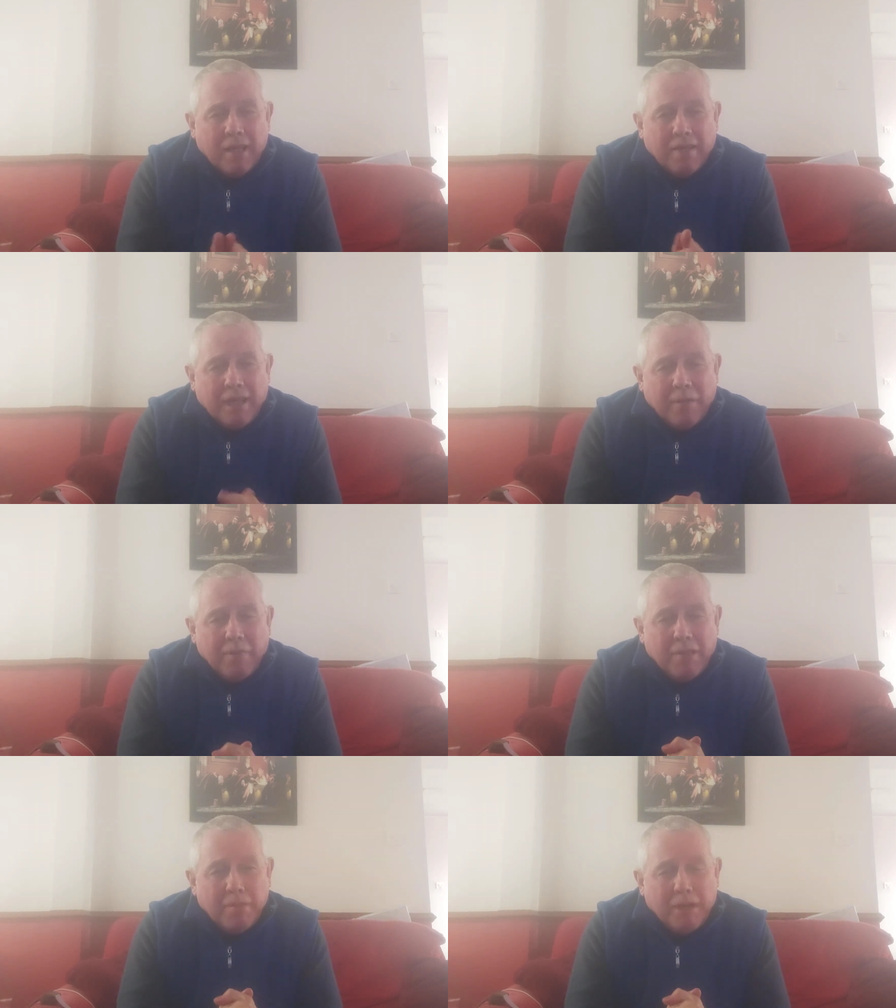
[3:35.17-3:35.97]
They had
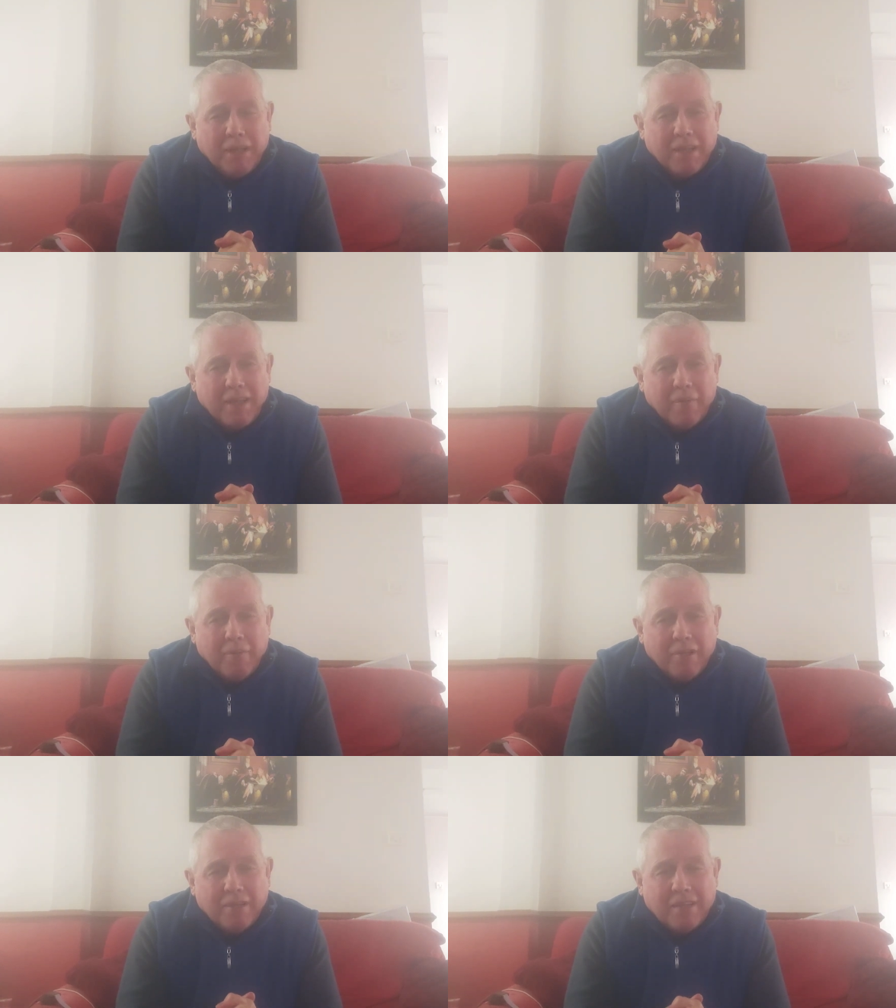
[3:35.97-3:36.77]
me in the back of the
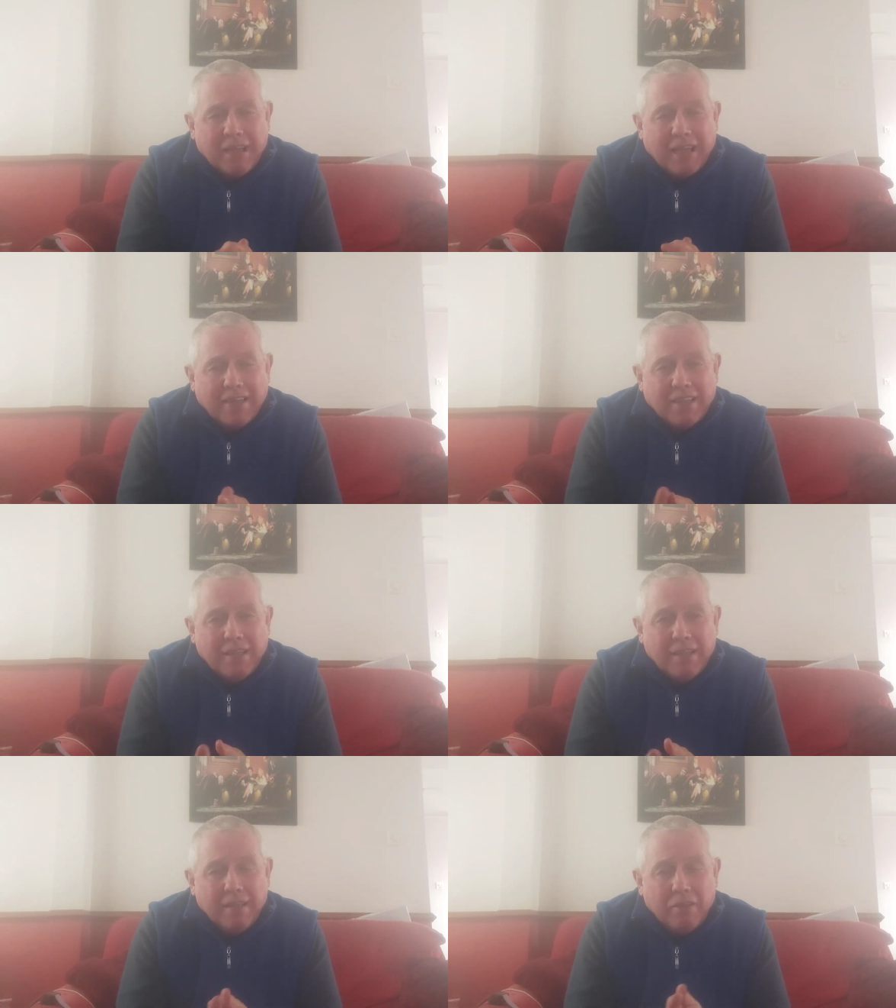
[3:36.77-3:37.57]
ambulance and
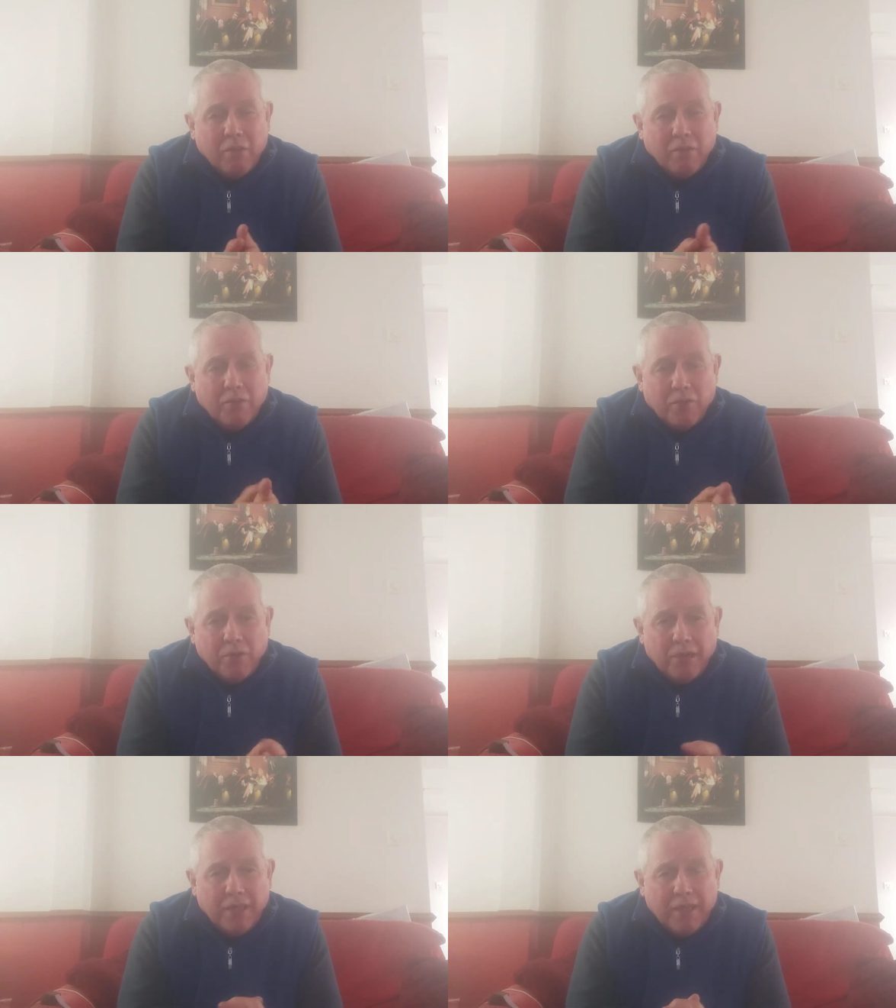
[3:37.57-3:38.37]
actually coming
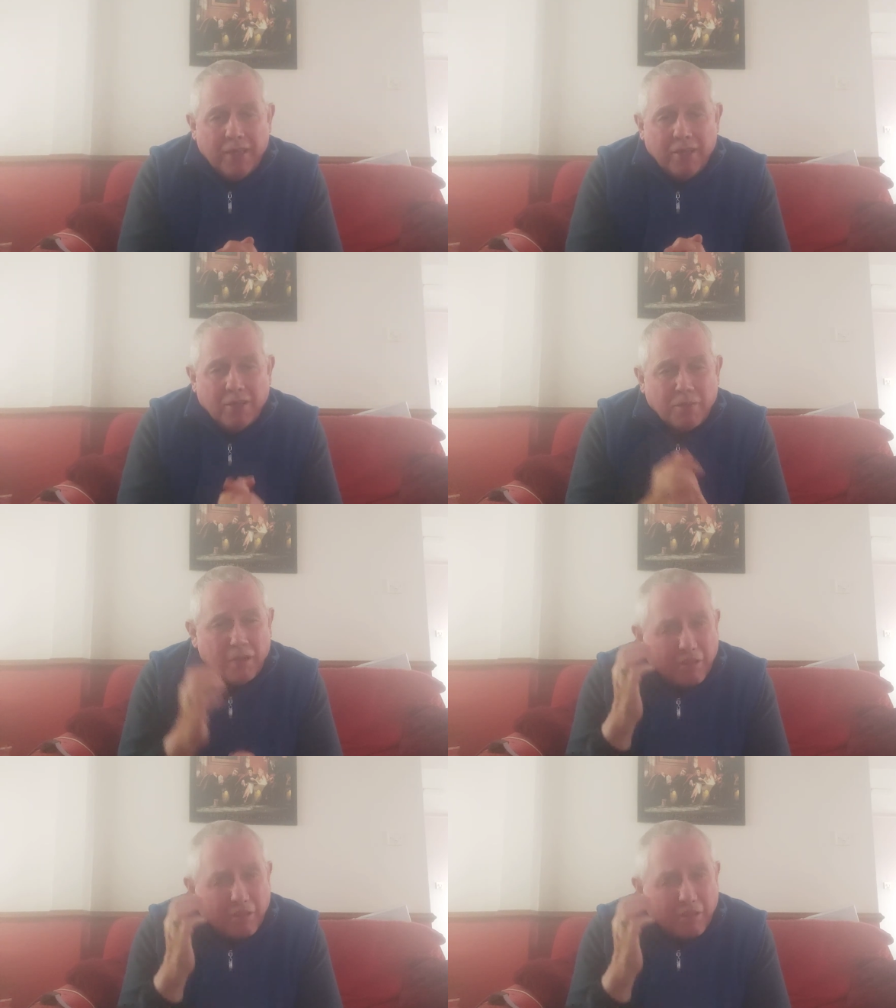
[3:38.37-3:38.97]
through the hospital